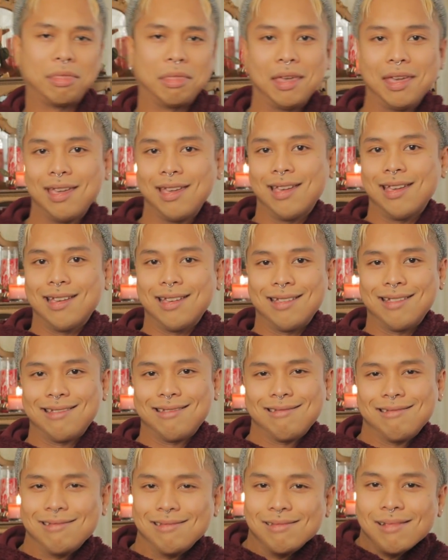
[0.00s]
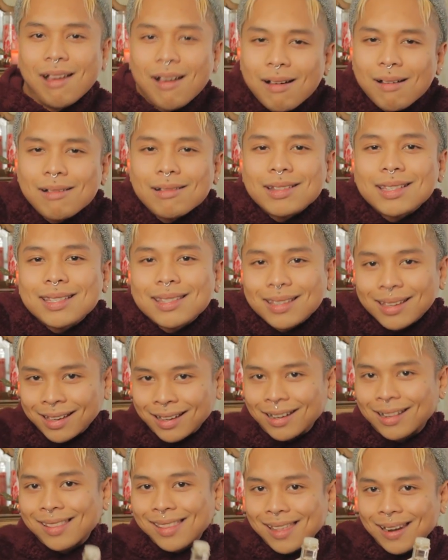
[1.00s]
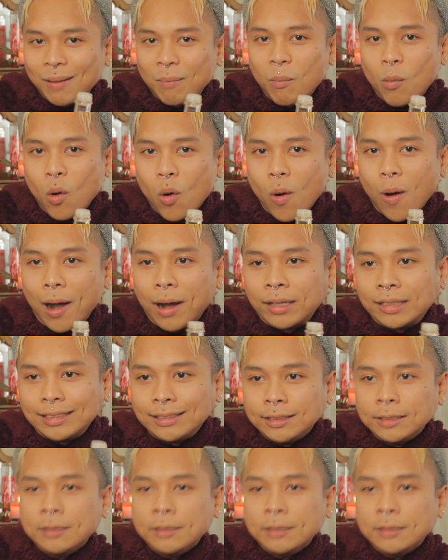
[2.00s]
thing. You know, let's get a little more